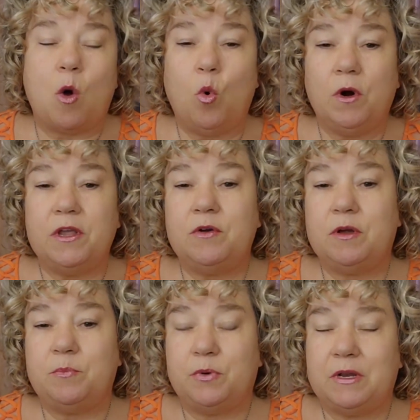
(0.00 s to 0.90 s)
or you
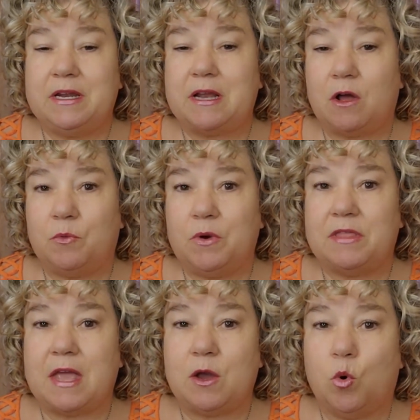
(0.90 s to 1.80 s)
can put it on
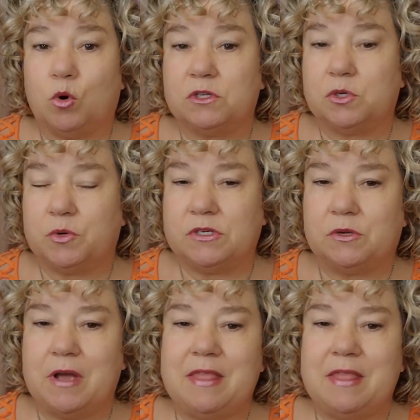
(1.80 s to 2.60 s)
with a quartz crystal,